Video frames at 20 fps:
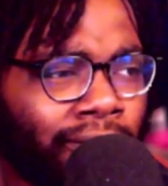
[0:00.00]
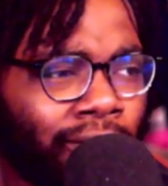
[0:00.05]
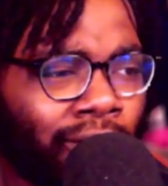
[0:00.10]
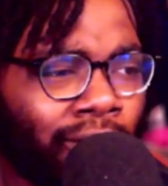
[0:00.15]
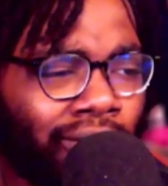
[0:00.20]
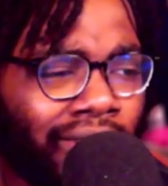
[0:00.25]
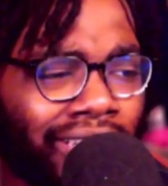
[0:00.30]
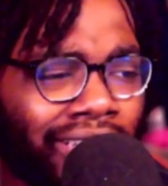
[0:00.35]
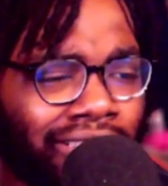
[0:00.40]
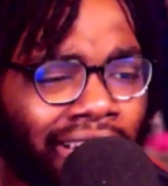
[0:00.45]
You
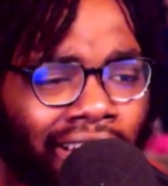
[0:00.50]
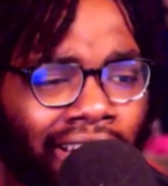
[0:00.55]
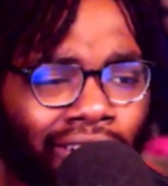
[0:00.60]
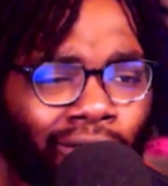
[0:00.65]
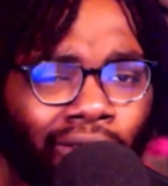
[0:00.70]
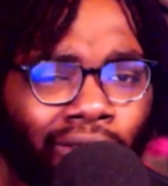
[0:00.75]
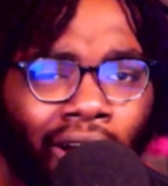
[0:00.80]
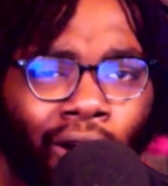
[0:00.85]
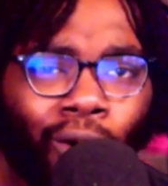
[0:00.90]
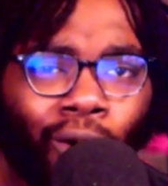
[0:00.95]
think China don't
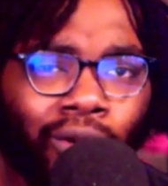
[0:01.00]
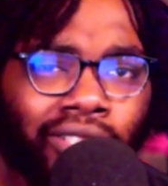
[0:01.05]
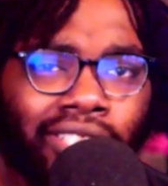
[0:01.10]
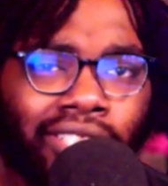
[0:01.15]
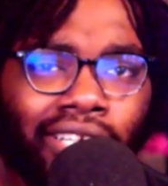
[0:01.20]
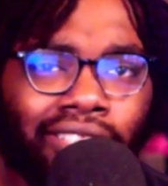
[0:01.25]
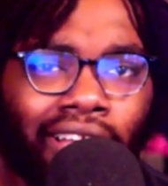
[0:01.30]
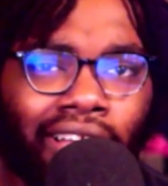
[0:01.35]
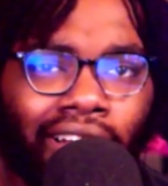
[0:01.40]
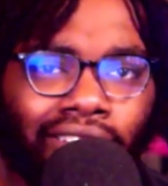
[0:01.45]
got all this
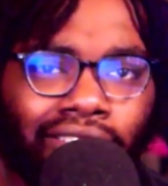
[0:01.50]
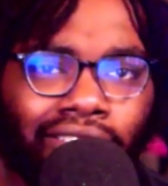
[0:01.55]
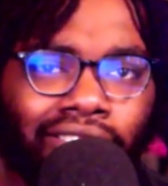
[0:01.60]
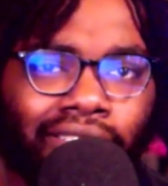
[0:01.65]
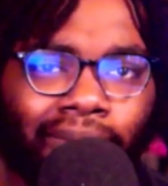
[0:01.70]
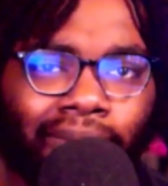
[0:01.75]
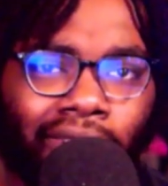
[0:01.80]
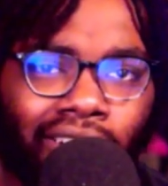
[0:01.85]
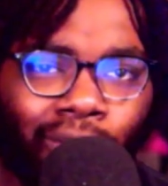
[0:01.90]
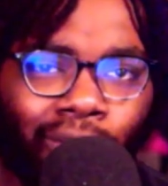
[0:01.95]
technology,
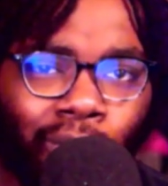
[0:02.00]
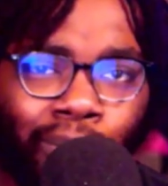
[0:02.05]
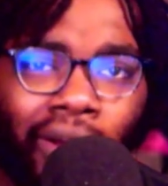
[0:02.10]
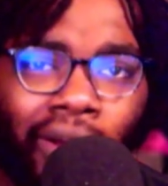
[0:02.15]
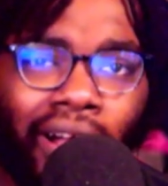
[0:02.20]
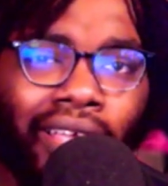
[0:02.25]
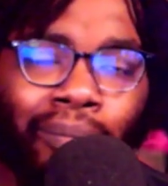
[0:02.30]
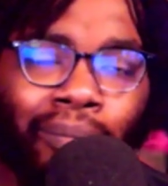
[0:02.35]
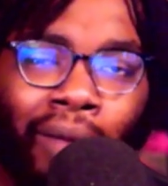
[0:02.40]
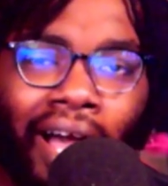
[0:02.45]
bruh? We
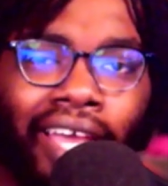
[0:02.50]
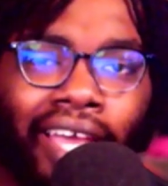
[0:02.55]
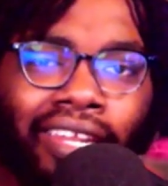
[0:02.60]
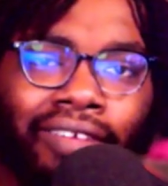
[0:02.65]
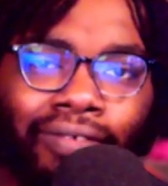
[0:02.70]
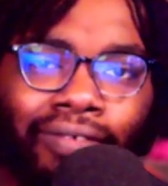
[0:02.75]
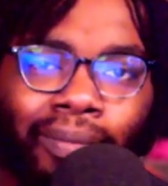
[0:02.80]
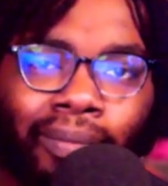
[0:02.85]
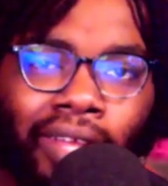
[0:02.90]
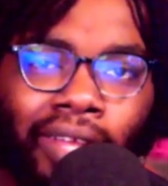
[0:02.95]
probably buying it
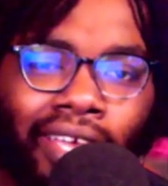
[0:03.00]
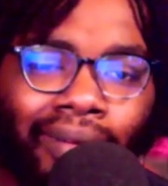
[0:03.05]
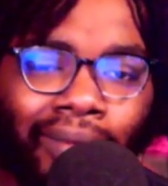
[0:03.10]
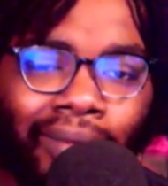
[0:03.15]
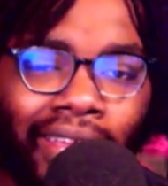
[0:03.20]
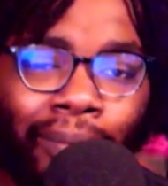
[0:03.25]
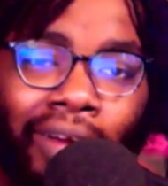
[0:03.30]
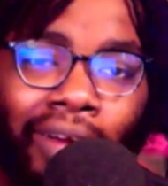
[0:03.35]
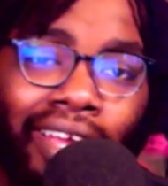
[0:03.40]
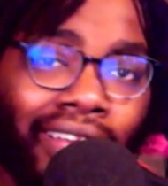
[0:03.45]
from them.
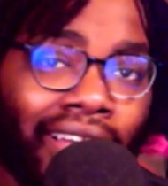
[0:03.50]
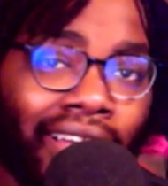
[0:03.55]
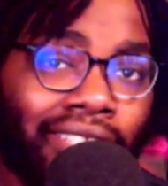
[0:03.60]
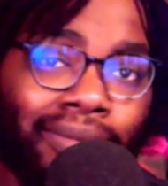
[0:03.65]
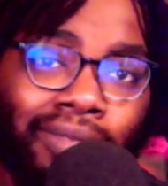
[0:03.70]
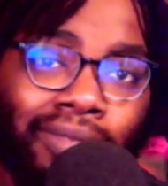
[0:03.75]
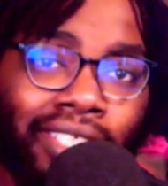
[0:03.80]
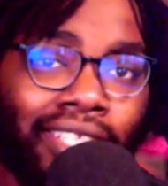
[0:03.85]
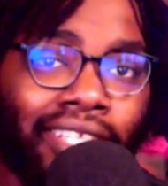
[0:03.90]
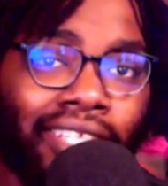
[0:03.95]
They probably got some
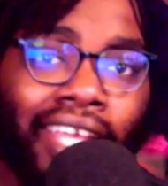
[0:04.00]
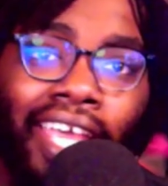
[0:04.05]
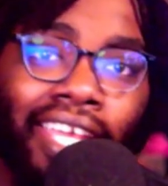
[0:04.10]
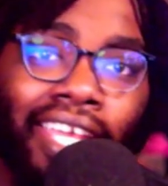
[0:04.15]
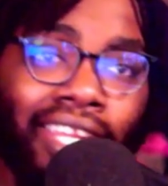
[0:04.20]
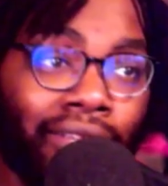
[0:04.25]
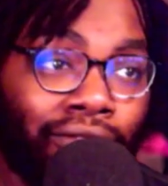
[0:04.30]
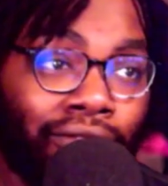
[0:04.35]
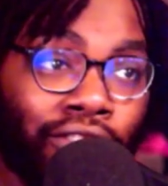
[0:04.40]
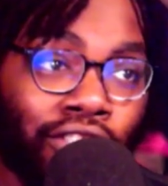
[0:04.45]
shit that they ain't
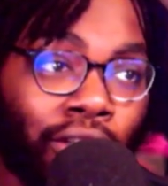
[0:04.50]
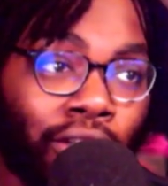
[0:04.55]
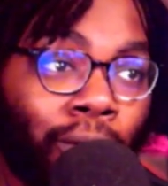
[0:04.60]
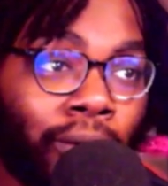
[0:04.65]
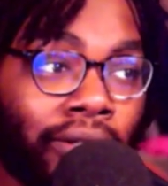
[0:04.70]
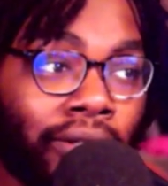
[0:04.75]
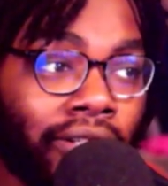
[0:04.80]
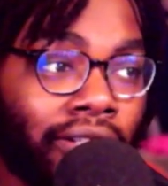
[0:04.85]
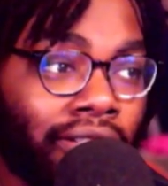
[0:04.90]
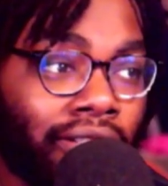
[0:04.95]
even
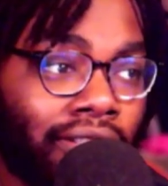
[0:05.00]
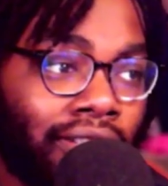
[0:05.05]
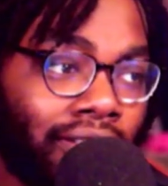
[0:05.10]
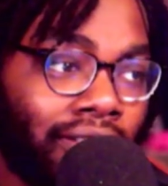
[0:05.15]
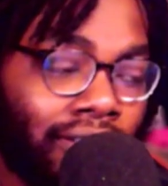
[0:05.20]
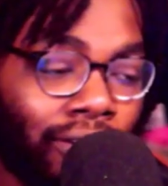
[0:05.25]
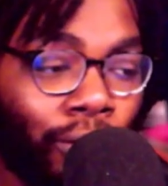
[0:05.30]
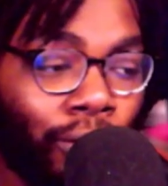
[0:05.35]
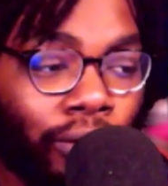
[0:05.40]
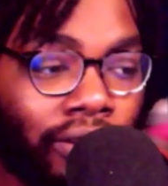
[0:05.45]
showing us.
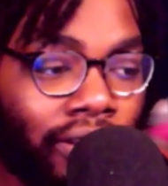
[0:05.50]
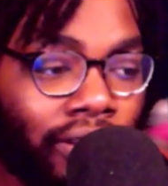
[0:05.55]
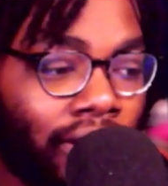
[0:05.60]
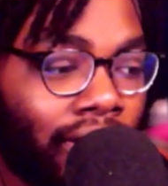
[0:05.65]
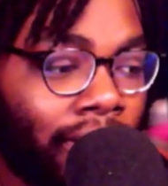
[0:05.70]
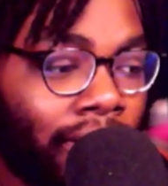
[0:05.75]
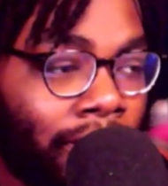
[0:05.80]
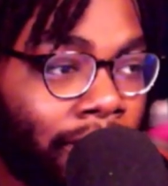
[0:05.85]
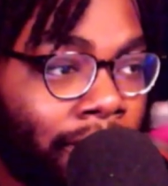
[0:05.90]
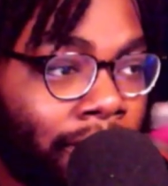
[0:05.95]
Low key.
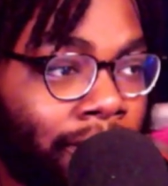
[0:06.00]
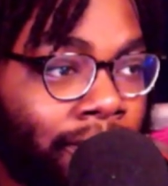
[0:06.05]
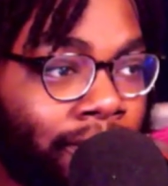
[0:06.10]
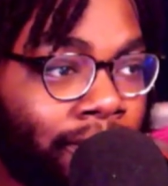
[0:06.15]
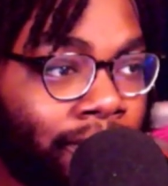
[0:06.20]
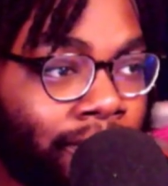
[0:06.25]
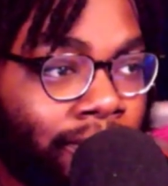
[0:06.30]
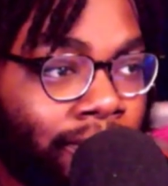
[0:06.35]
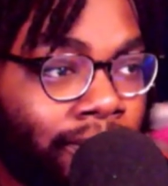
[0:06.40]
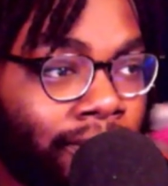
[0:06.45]

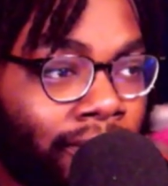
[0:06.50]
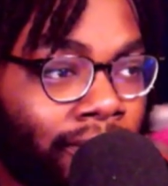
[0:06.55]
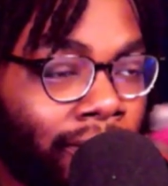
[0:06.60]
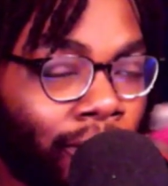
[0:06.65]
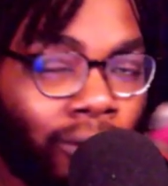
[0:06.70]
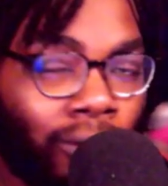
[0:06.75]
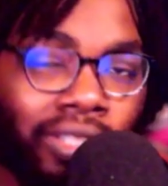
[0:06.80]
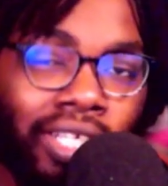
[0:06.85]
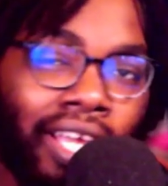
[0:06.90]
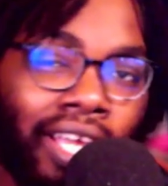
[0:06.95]

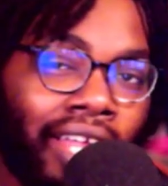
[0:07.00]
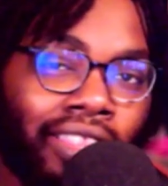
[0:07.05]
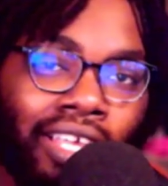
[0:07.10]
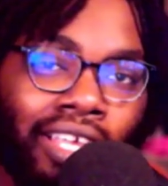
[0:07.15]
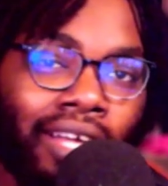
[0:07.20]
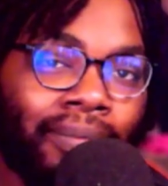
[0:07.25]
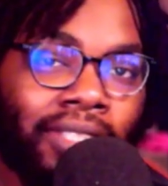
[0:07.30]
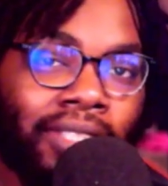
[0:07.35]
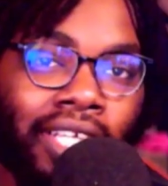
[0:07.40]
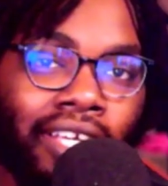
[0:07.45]
Don't take anything
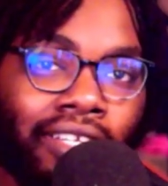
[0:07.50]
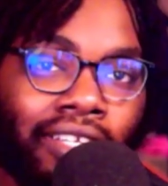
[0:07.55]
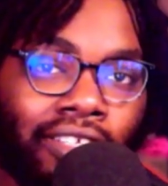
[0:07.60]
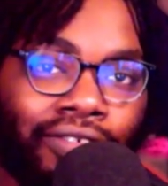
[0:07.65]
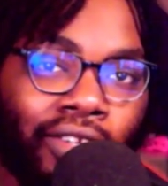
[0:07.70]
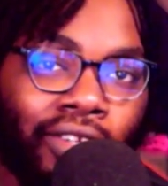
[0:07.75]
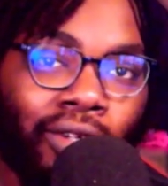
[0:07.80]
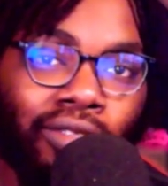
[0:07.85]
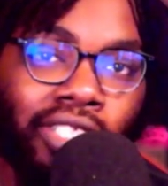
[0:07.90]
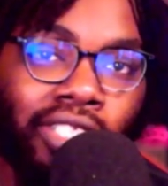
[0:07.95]
I'm saying in this
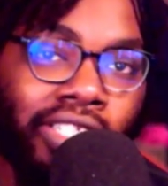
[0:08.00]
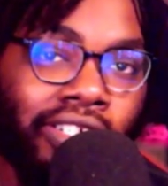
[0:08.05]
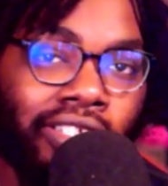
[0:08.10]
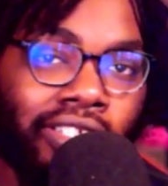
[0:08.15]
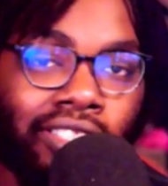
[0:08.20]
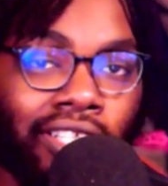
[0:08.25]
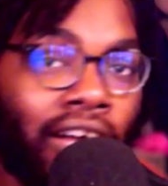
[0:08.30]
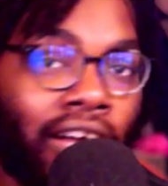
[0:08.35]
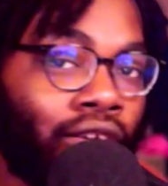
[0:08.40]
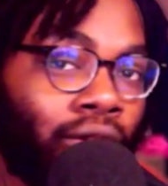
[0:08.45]
video serious
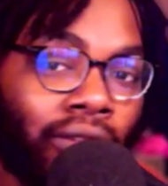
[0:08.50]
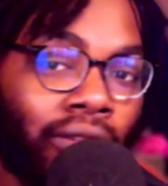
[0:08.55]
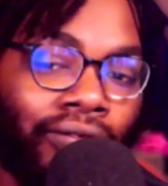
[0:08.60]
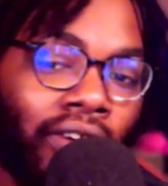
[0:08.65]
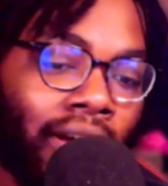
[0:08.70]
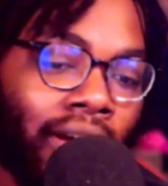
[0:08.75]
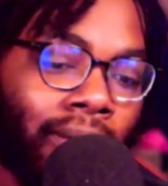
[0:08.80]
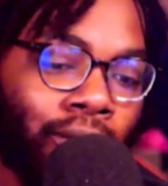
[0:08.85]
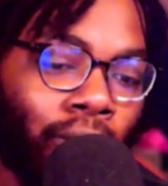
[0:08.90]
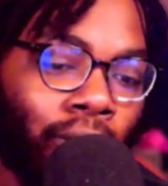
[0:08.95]
because I don't know what the fuck
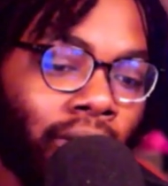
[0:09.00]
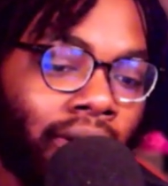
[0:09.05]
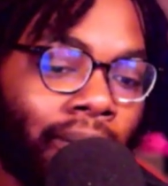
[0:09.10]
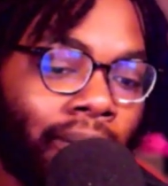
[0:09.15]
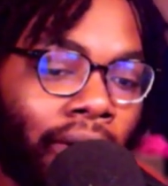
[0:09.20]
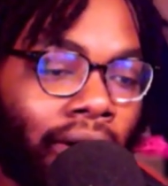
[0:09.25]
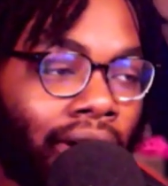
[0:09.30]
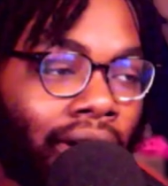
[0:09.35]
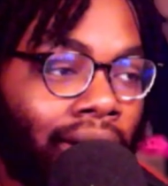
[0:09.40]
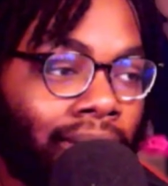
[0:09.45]
I'm talking
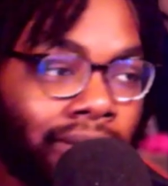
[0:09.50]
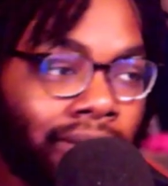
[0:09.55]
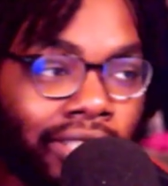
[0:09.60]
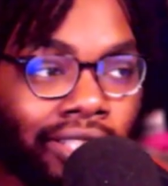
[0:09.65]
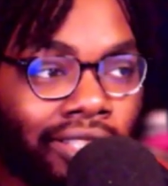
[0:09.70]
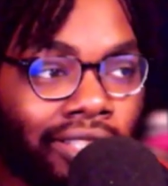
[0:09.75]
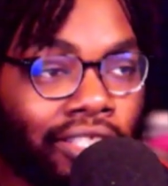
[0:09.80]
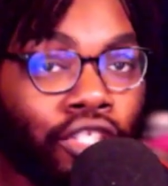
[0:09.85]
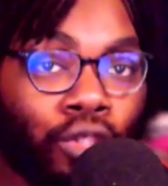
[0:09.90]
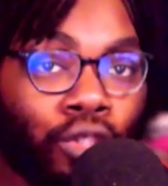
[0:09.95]
about. I'm
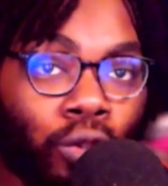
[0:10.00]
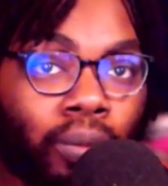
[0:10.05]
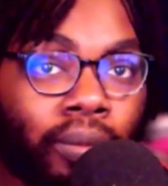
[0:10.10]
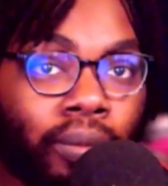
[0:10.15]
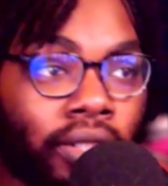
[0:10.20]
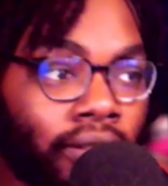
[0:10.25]
just assuming.